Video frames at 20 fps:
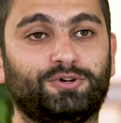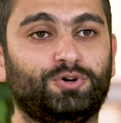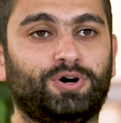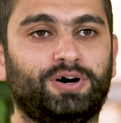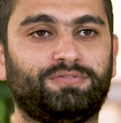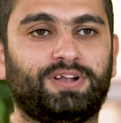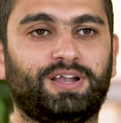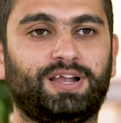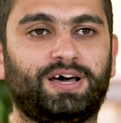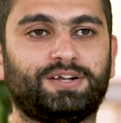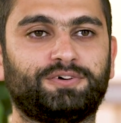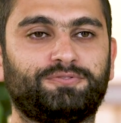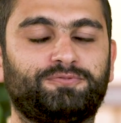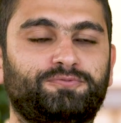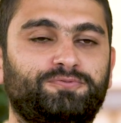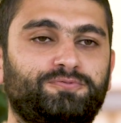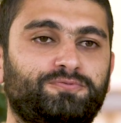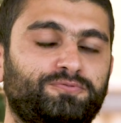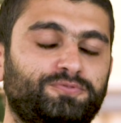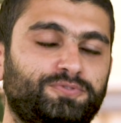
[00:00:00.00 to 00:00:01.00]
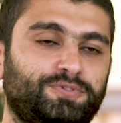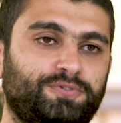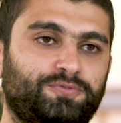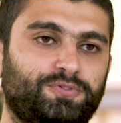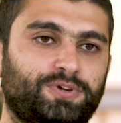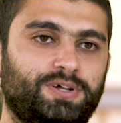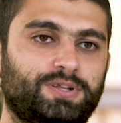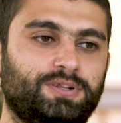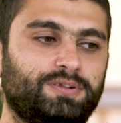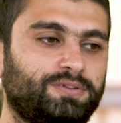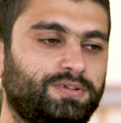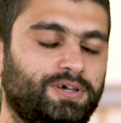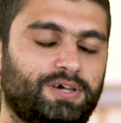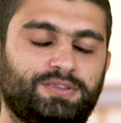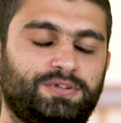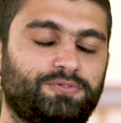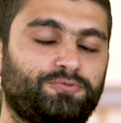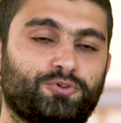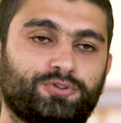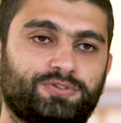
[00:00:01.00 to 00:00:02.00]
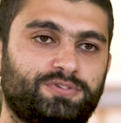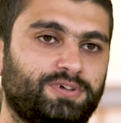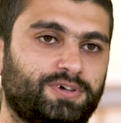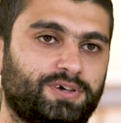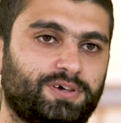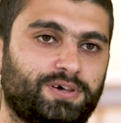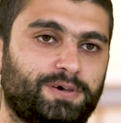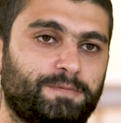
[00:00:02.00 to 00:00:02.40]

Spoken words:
You have a lot of different